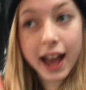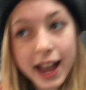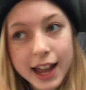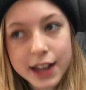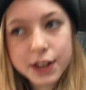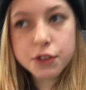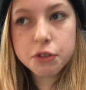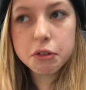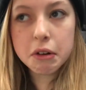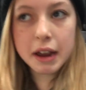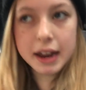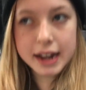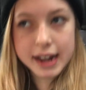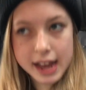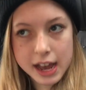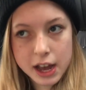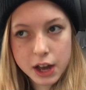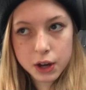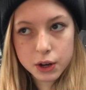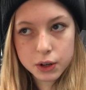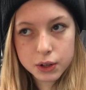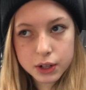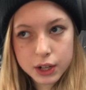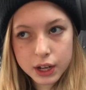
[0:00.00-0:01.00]
I tried
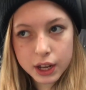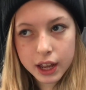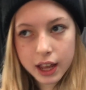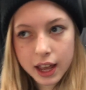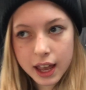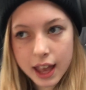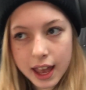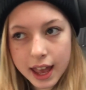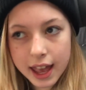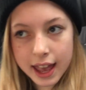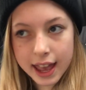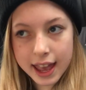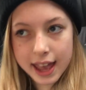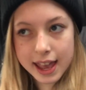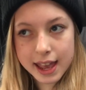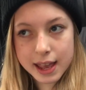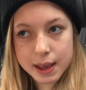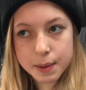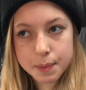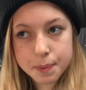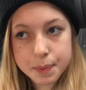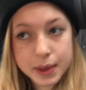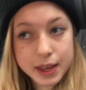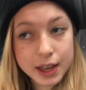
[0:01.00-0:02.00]
out
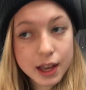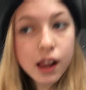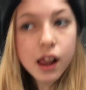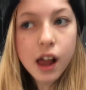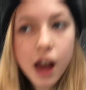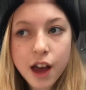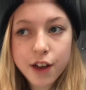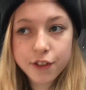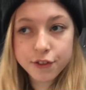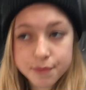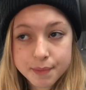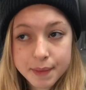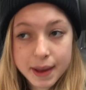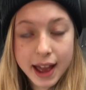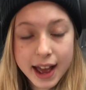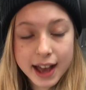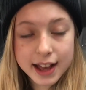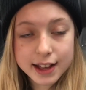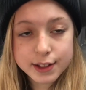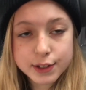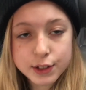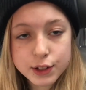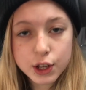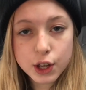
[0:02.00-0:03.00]
a peel-off
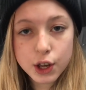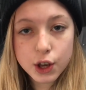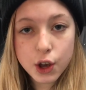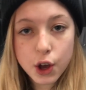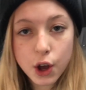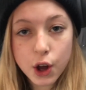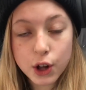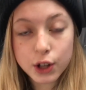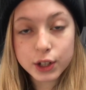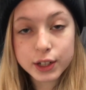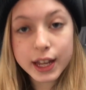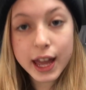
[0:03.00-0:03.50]
mask called